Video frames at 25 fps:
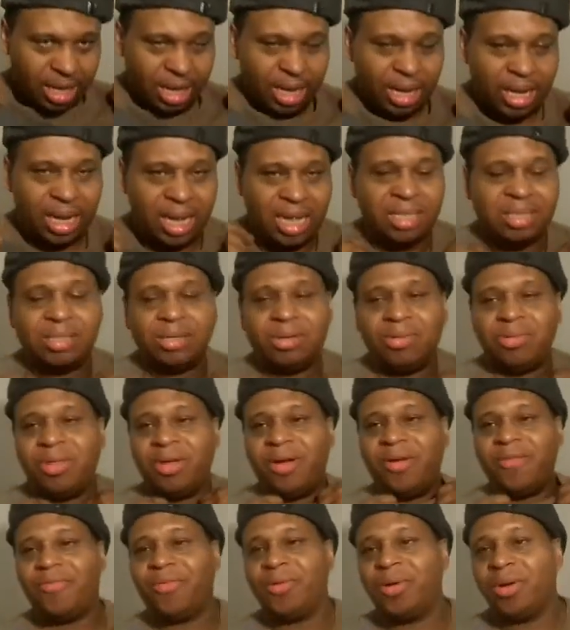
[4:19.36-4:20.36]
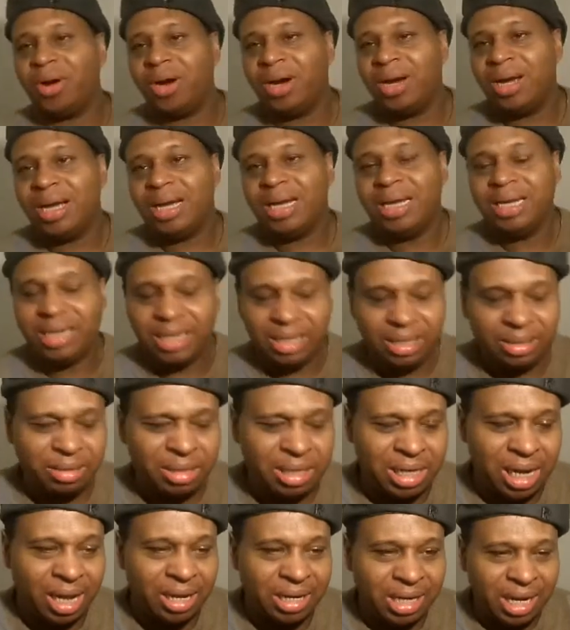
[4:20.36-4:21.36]
And so therefore,
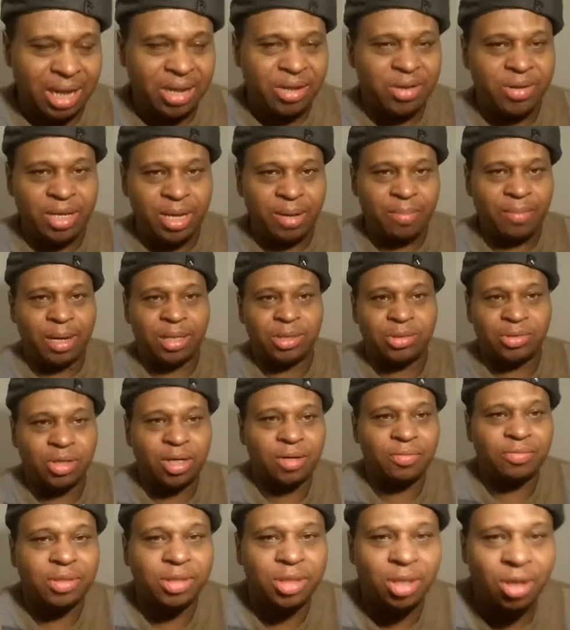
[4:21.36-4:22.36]
now you get my drift.